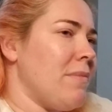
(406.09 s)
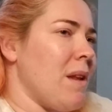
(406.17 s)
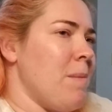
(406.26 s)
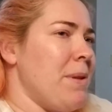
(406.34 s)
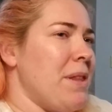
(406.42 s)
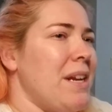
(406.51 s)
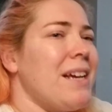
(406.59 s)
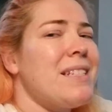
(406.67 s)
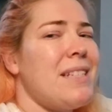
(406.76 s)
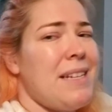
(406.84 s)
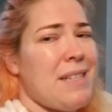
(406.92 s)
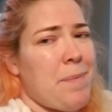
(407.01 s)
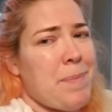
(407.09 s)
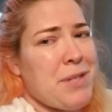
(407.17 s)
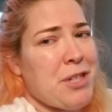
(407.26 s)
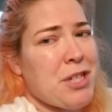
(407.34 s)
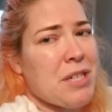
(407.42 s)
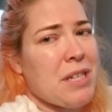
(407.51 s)
but the next size up is
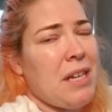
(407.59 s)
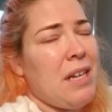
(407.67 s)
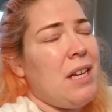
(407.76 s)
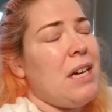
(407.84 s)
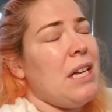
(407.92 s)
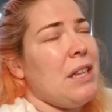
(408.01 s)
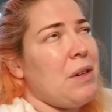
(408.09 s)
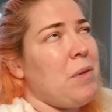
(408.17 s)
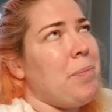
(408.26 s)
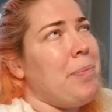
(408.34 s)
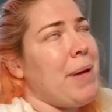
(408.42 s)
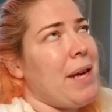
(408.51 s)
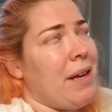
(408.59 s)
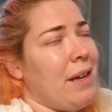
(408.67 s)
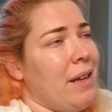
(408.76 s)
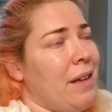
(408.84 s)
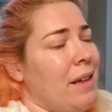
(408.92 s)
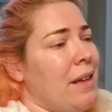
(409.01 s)
just a little
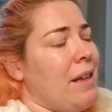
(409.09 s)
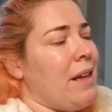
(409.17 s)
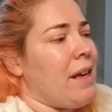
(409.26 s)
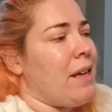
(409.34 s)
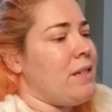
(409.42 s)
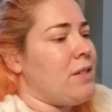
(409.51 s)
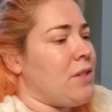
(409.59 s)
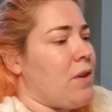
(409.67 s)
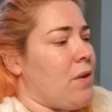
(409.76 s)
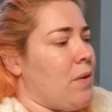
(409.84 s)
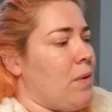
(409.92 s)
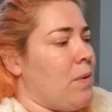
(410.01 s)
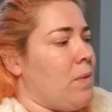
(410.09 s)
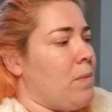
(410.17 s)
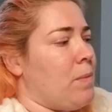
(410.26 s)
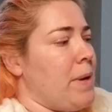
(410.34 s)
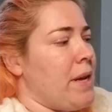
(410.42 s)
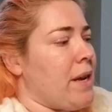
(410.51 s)
big. And so
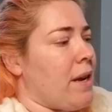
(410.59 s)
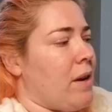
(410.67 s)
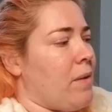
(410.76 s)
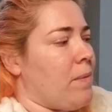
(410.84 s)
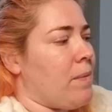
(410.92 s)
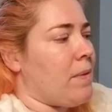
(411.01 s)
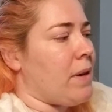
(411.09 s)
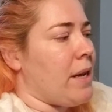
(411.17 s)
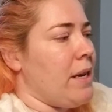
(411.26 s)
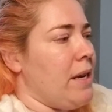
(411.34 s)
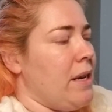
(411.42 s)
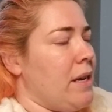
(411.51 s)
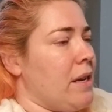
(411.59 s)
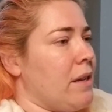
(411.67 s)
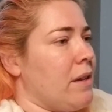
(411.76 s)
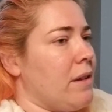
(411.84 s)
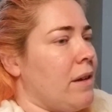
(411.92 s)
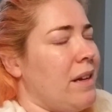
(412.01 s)
I need
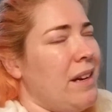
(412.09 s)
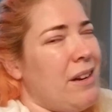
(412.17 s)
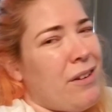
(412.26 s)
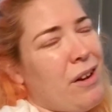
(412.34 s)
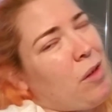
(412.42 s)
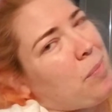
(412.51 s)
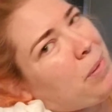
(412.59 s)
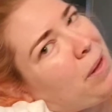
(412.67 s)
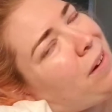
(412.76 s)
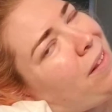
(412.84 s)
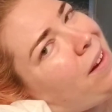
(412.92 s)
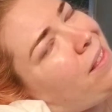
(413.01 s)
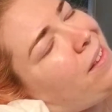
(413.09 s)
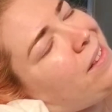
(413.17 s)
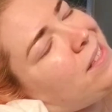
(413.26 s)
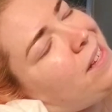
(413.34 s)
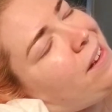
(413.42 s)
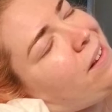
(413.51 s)
your help on a lot of
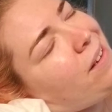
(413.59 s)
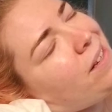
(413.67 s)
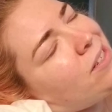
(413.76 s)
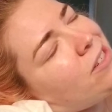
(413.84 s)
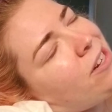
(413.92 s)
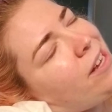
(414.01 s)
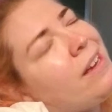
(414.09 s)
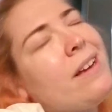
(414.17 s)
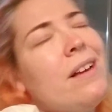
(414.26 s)
things that I got yesterday.